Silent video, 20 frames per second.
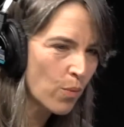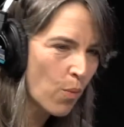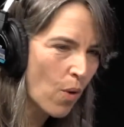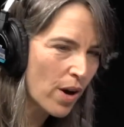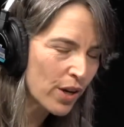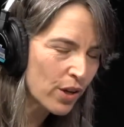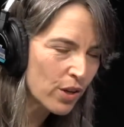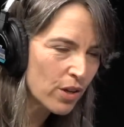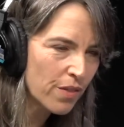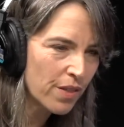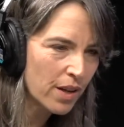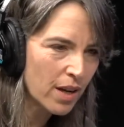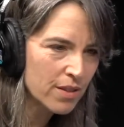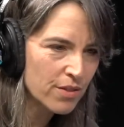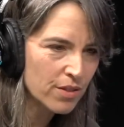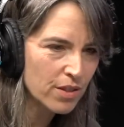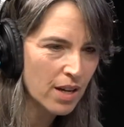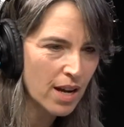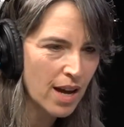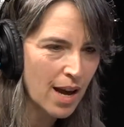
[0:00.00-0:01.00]
Why don't you think
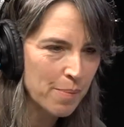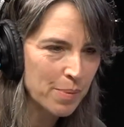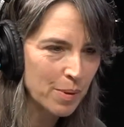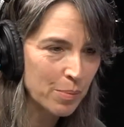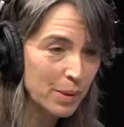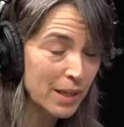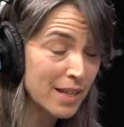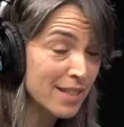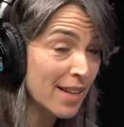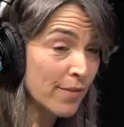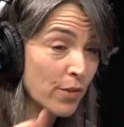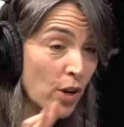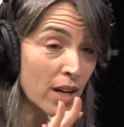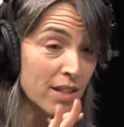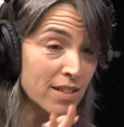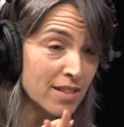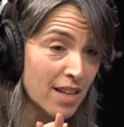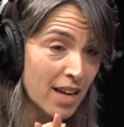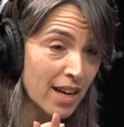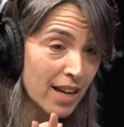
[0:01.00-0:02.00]
that's going to happen? Because I've got to
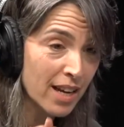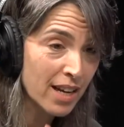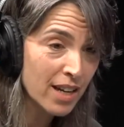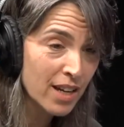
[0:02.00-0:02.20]
say,